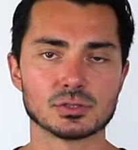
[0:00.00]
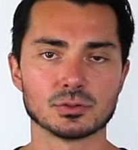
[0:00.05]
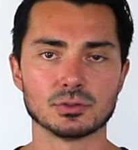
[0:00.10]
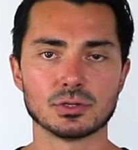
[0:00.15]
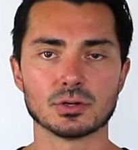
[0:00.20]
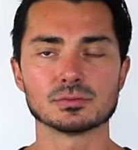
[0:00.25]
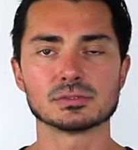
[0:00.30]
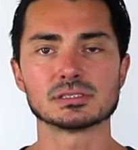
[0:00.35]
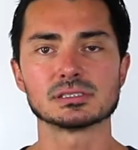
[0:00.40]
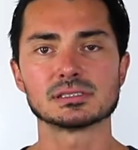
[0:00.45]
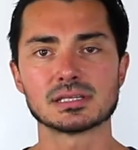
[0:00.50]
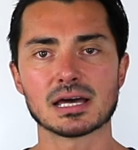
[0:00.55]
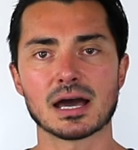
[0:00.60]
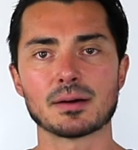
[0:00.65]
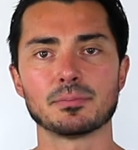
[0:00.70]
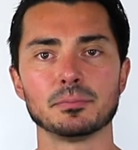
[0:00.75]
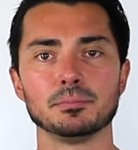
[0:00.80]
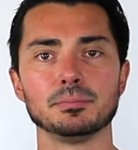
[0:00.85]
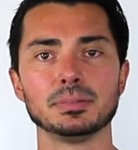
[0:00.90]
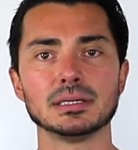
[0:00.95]
So don't
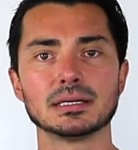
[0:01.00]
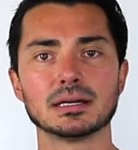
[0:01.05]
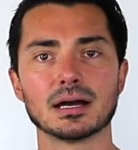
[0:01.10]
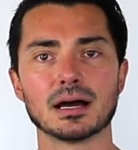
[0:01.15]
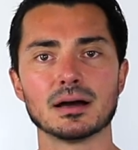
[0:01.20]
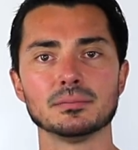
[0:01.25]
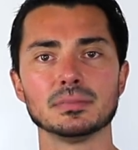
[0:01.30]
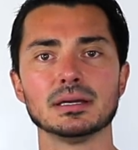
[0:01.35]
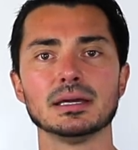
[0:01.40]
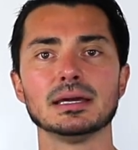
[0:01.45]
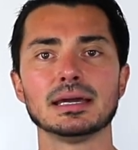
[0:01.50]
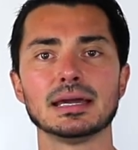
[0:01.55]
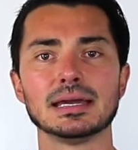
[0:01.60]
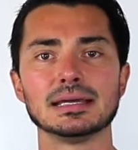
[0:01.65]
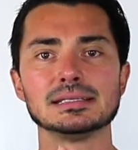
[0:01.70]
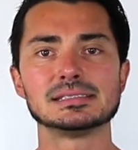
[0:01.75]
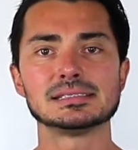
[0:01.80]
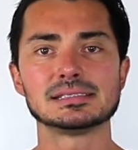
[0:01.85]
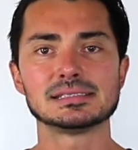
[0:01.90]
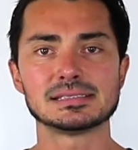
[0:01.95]
stop, become
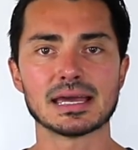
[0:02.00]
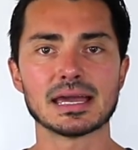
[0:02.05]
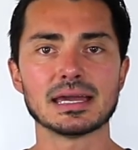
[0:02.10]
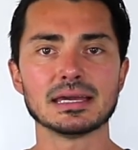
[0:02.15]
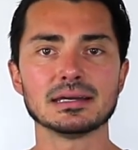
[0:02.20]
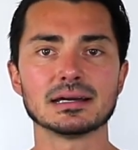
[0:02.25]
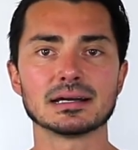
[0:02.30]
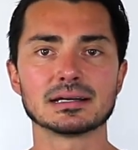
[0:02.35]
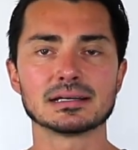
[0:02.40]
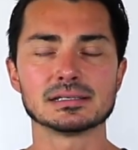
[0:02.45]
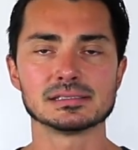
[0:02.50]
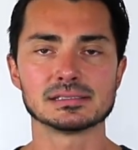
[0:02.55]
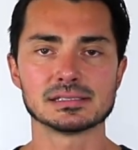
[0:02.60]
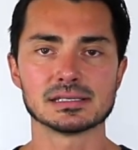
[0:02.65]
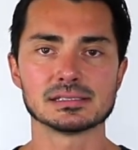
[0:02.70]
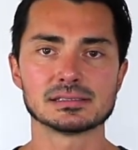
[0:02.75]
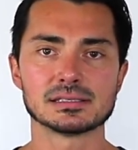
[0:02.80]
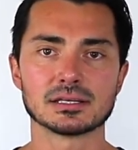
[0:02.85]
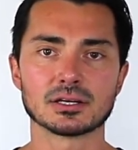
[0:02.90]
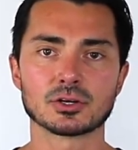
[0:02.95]
and stay a
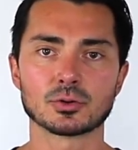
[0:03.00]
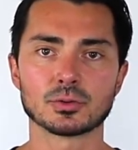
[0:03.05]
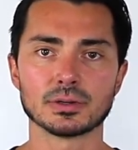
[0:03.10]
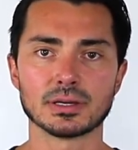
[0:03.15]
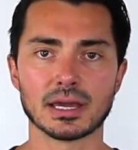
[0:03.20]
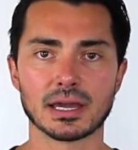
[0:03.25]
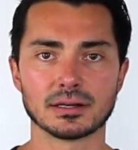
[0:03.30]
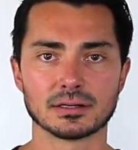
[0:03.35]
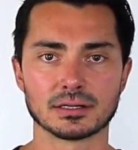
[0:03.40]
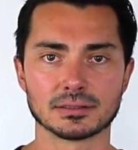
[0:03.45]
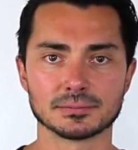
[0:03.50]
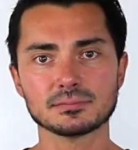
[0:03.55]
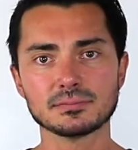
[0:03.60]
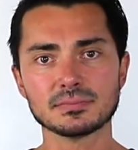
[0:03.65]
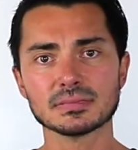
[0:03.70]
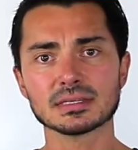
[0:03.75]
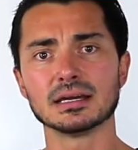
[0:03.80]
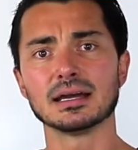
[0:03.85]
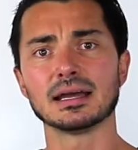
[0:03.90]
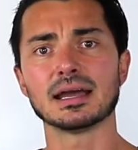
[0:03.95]
consistent creator.
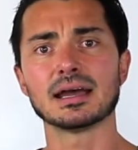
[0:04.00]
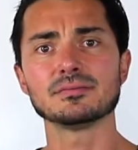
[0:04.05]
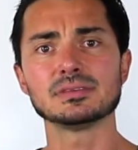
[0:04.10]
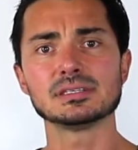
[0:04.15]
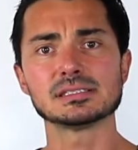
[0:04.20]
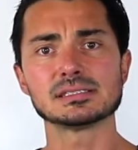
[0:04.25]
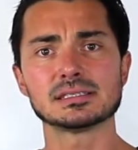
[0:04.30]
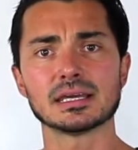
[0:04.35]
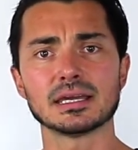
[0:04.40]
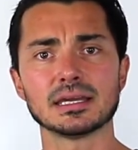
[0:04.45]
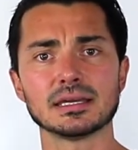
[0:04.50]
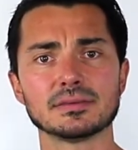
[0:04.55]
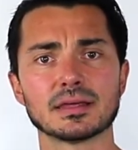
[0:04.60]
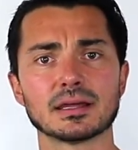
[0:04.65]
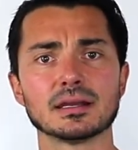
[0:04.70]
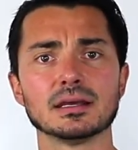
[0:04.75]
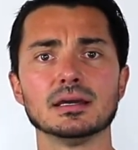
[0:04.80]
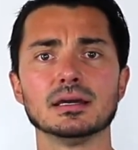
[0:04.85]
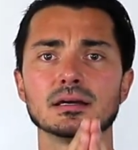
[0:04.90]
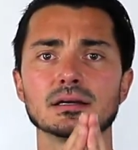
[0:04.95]
I have this saying that